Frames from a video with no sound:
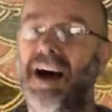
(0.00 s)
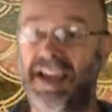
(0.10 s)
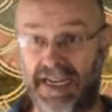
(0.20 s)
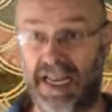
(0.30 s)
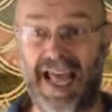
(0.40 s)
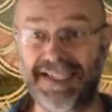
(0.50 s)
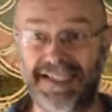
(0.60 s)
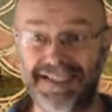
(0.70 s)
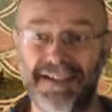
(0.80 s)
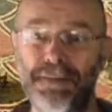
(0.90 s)
in
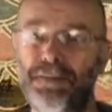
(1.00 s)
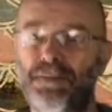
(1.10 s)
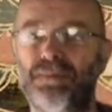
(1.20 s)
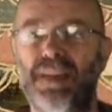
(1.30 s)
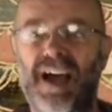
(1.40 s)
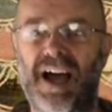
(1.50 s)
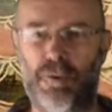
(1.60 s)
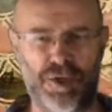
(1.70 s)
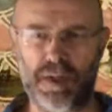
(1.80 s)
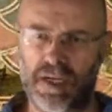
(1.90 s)
Latin,
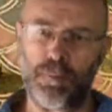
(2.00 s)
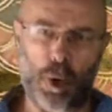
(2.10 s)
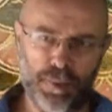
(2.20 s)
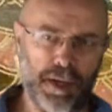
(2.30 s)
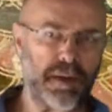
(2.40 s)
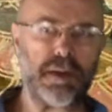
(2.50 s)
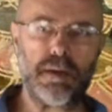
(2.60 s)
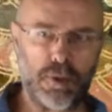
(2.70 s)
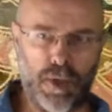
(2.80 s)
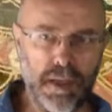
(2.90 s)
which is inappropriate because this
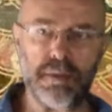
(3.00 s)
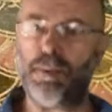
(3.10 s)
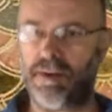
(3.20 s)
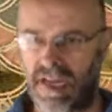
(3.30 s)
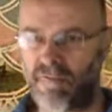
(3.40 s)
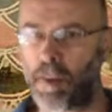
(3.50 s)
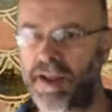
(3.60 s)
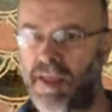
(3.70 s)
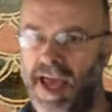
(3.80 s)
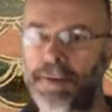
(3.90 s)
is Greece, but never
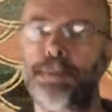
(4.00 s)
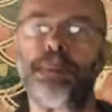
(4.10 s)
mind that.